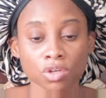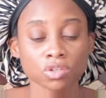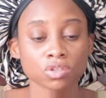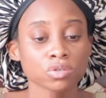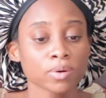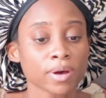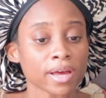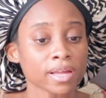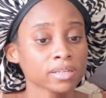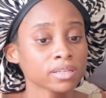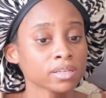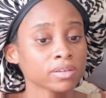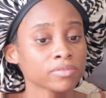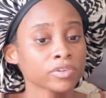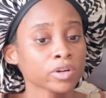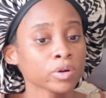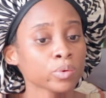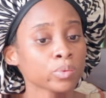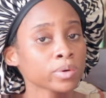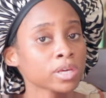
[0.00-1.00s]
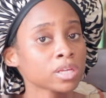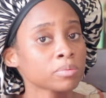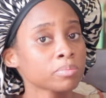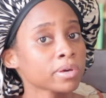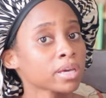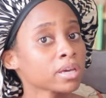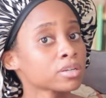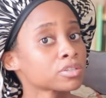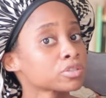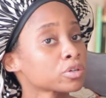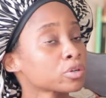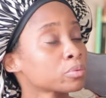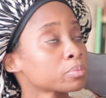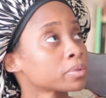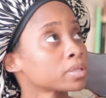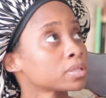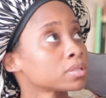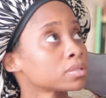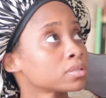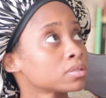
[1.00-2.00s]
Do I leave your weed page
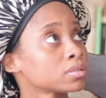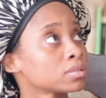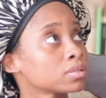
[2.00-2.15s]
open?